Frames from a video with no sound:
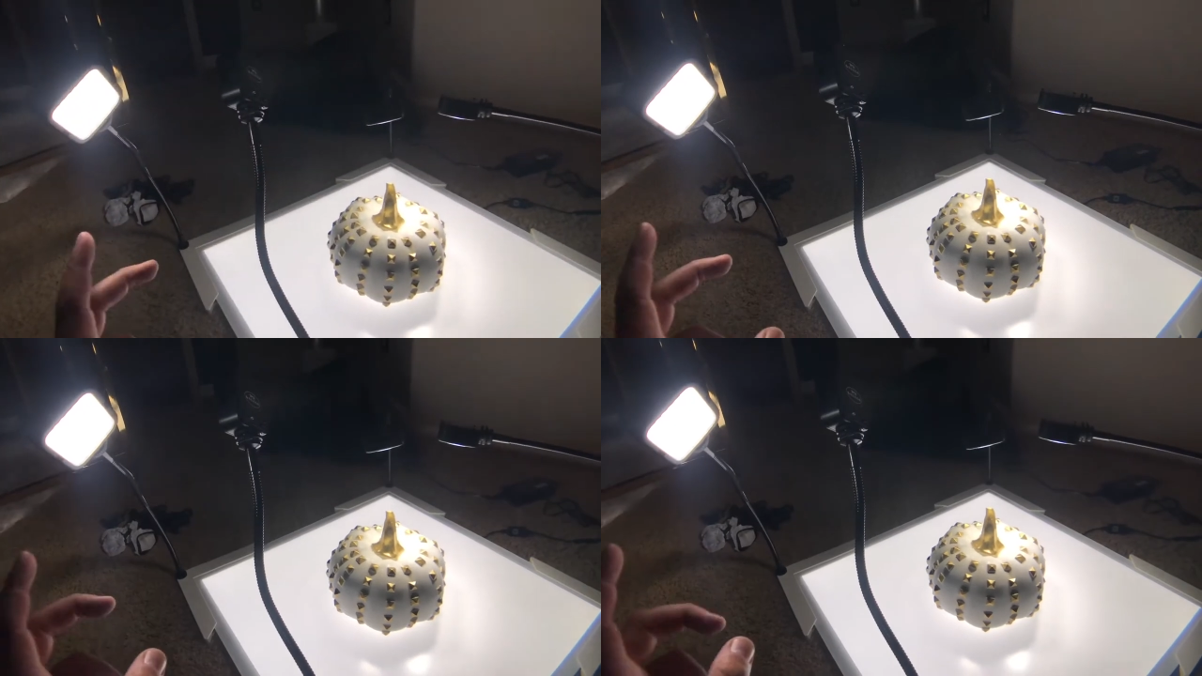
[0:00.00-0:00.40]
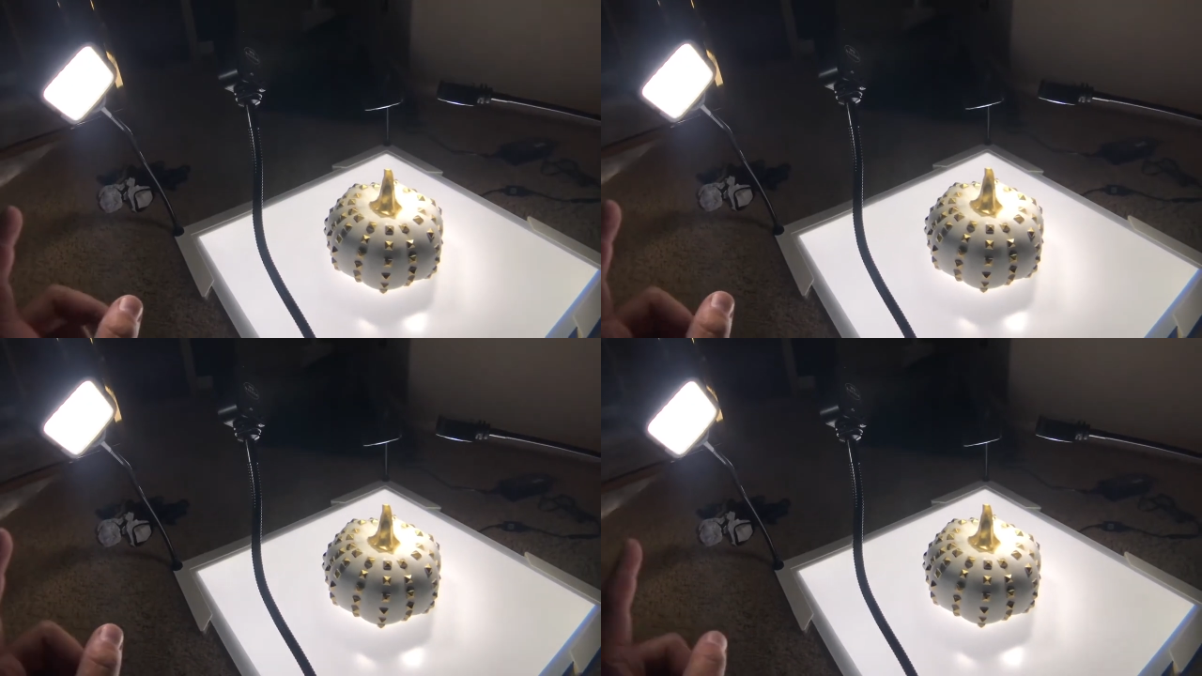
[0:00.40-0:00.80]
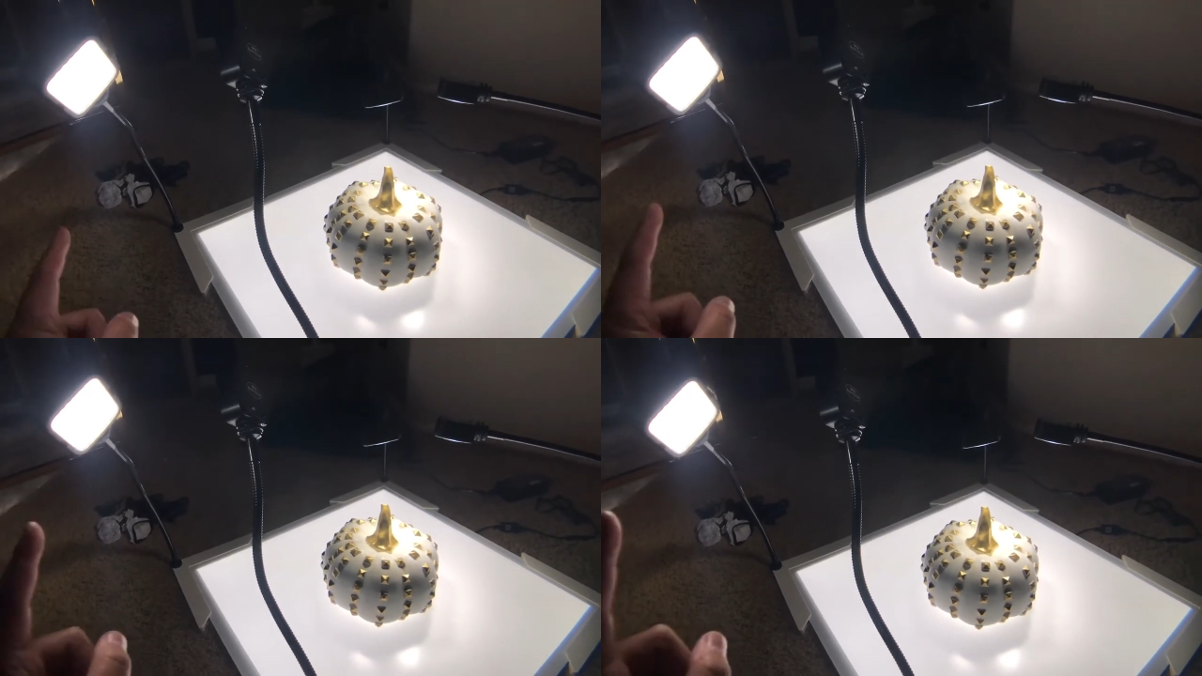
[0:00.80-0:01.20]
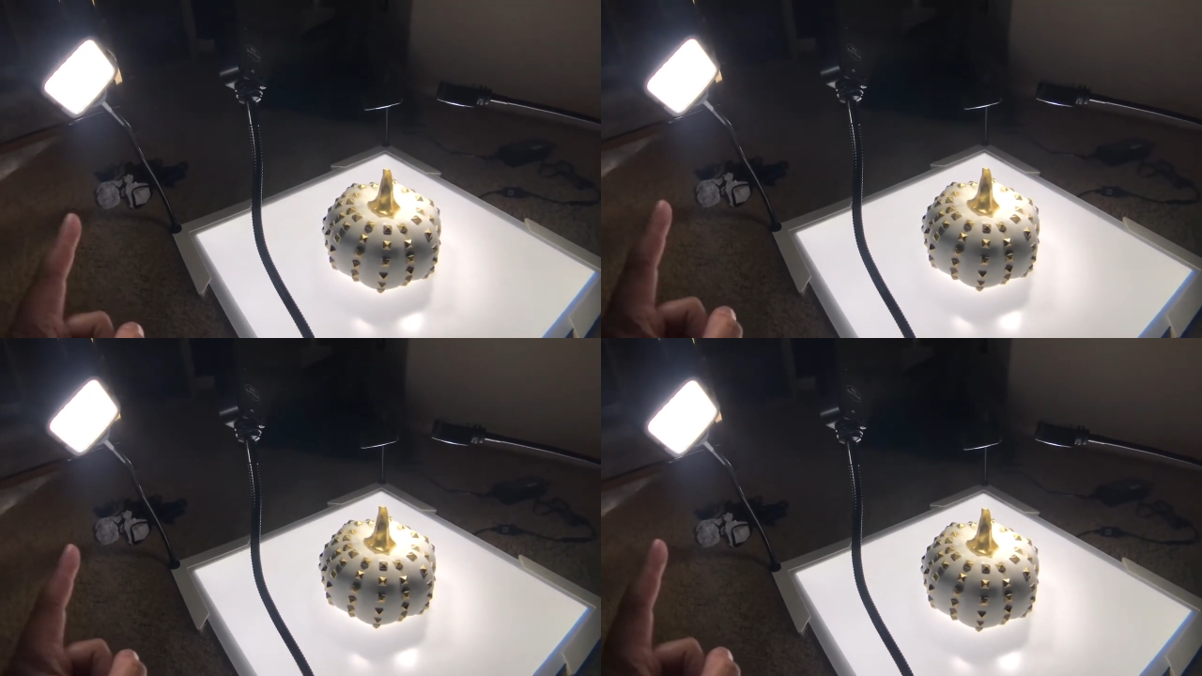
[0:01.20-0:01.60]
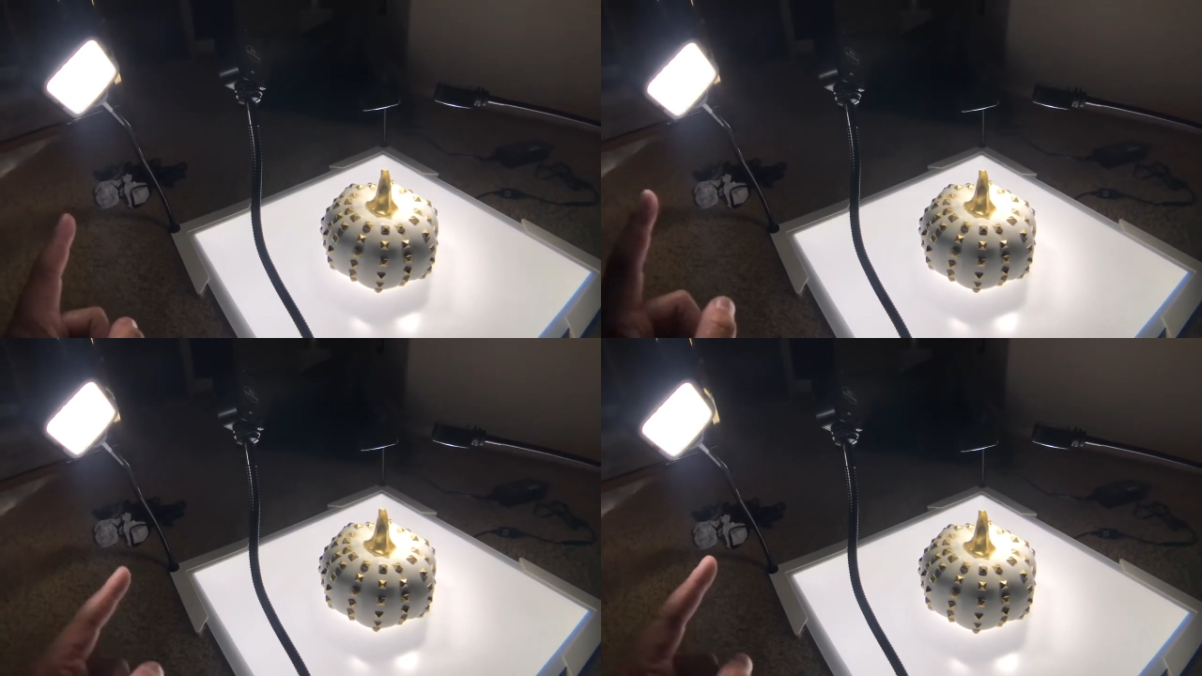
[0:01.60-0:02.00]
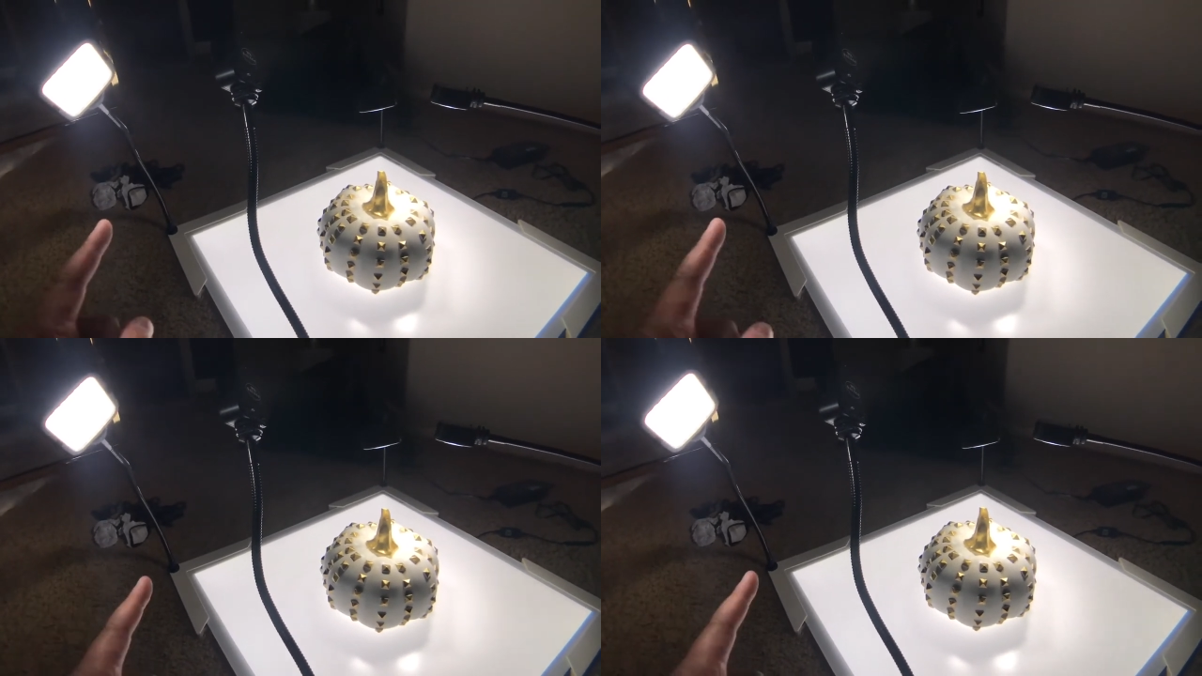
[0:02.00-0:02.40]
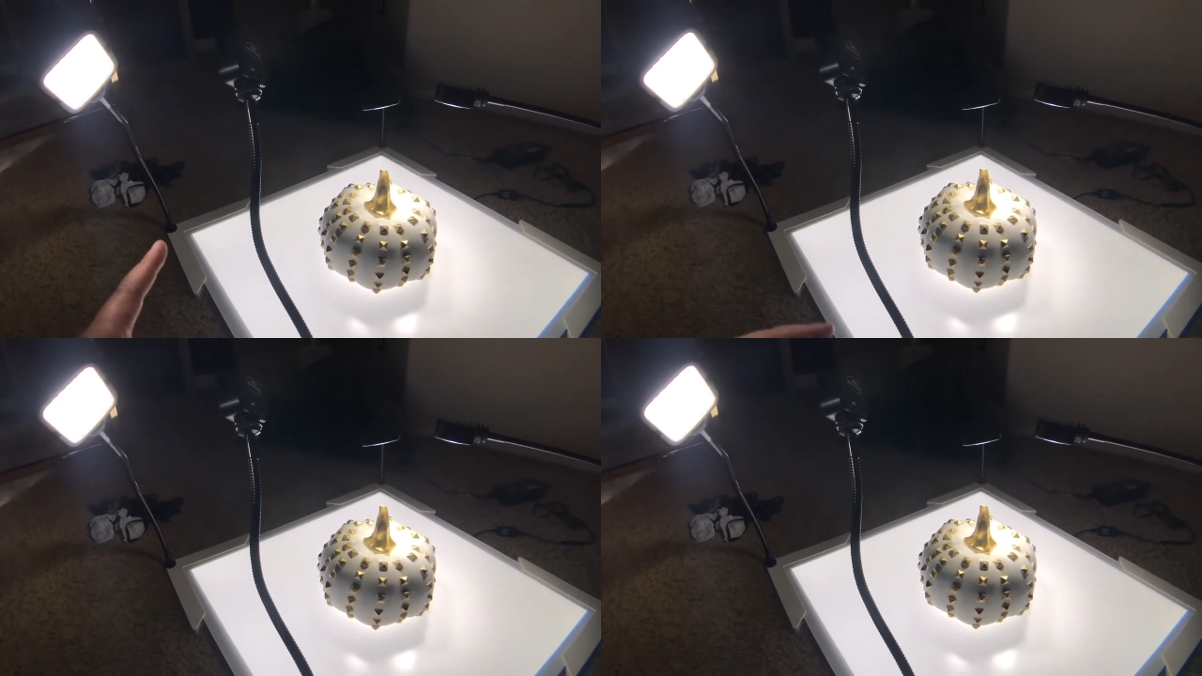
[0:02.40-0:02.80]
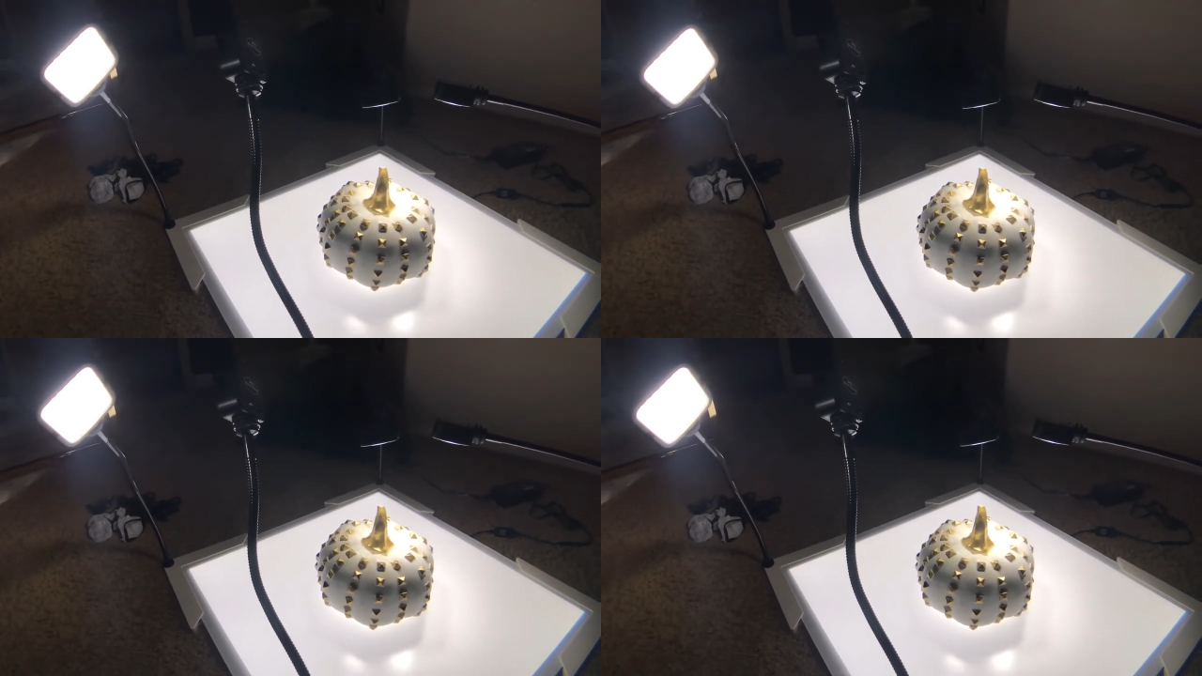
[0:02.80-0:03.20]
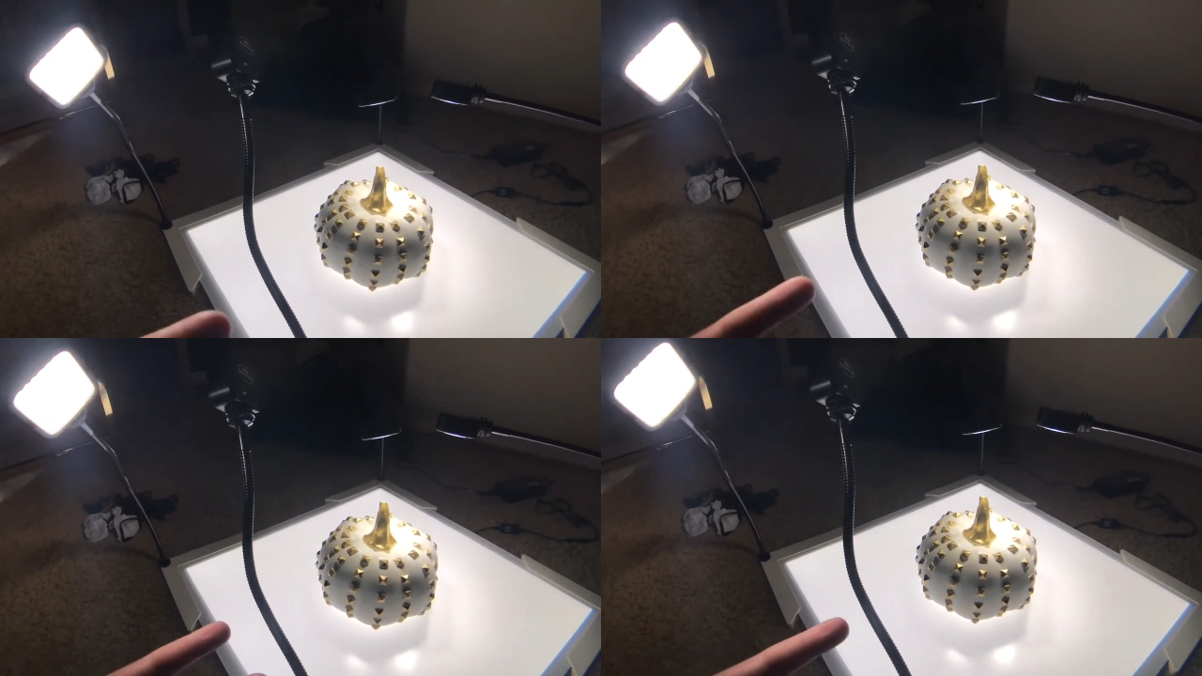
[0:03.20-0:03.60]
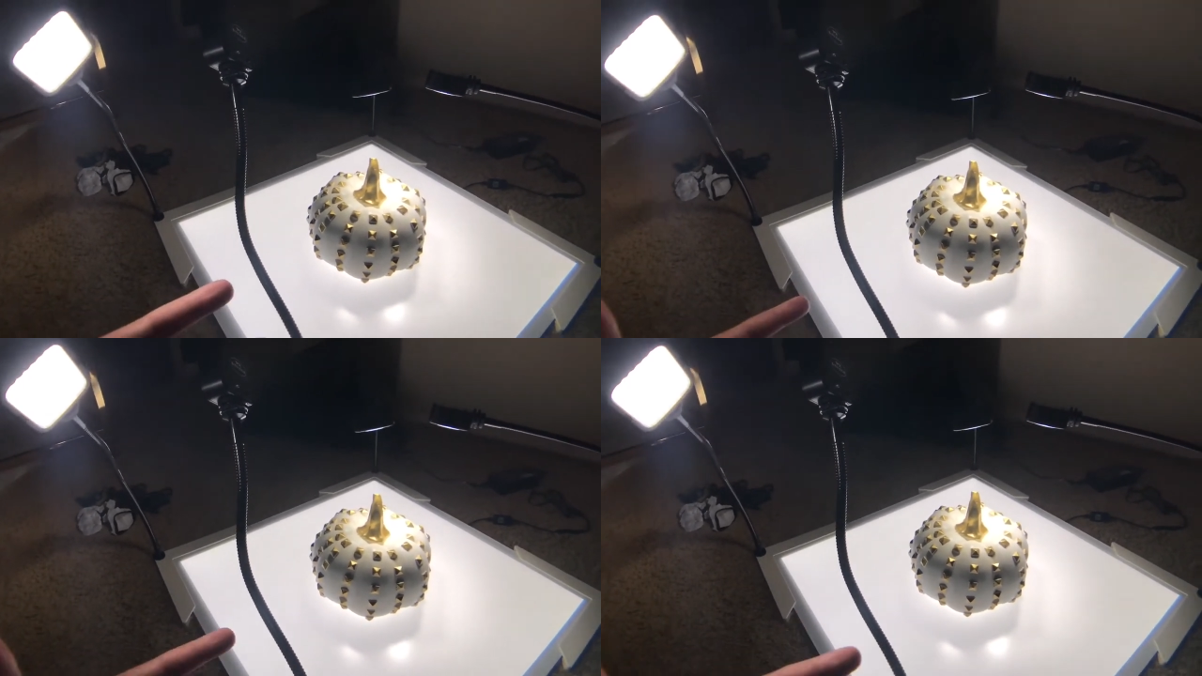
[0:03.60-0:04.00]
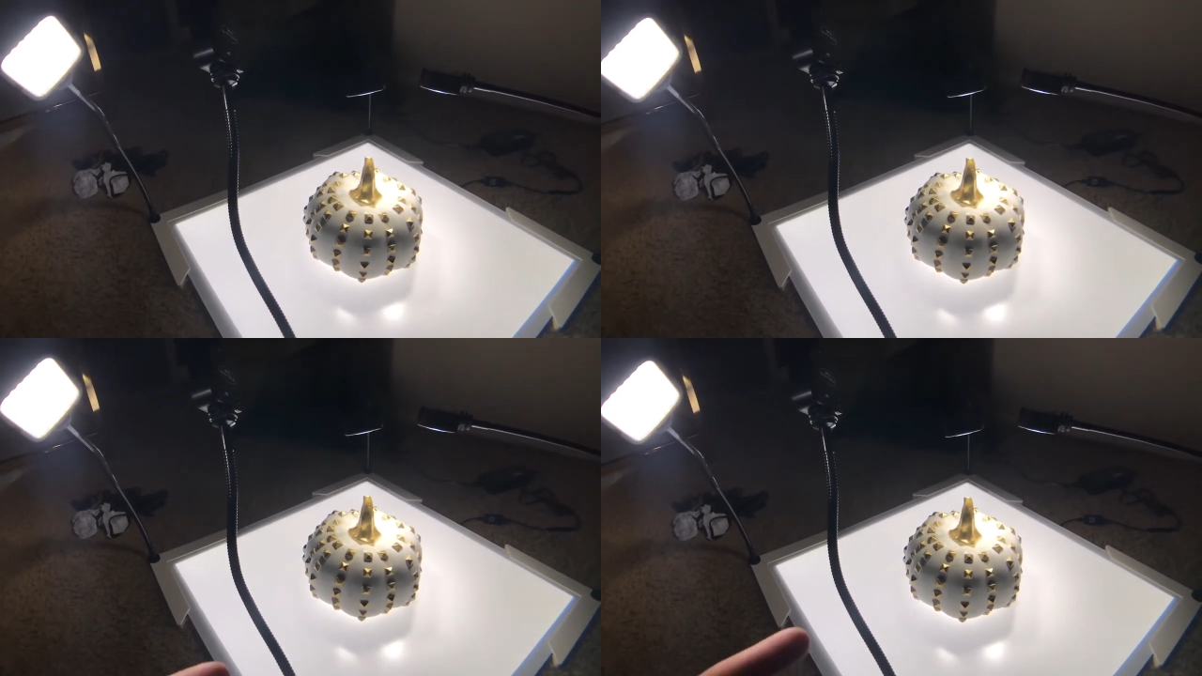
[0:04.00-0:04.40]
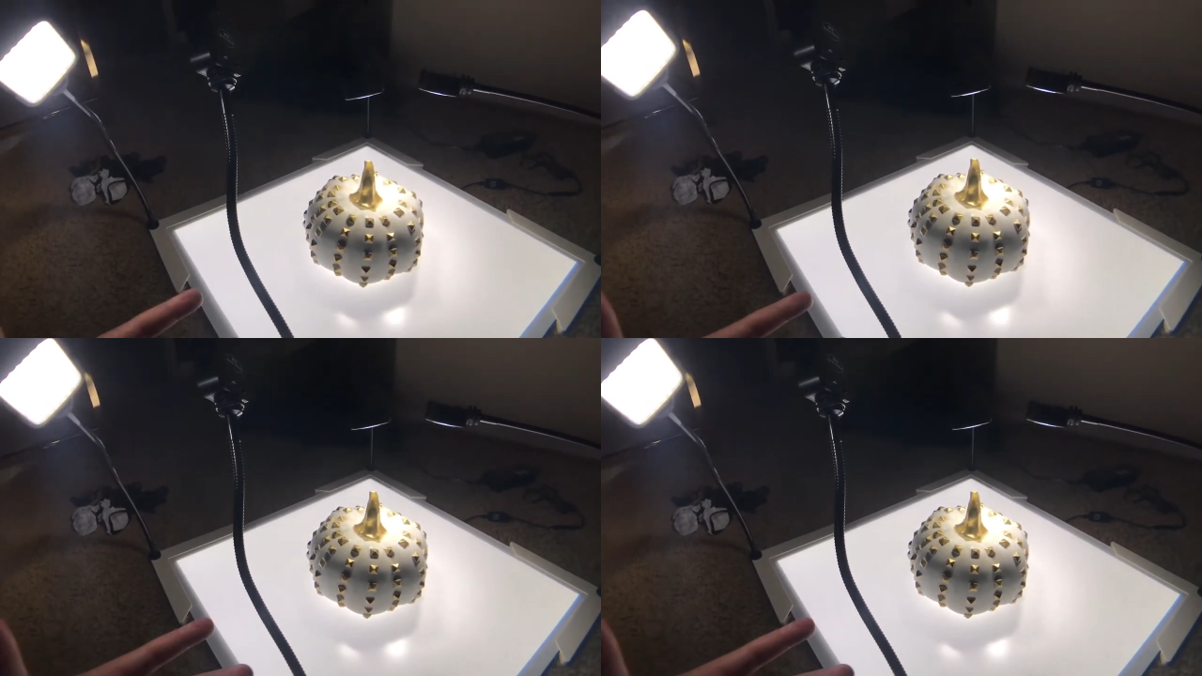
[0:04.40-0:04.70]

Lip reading: Nobody's mouth can be seen.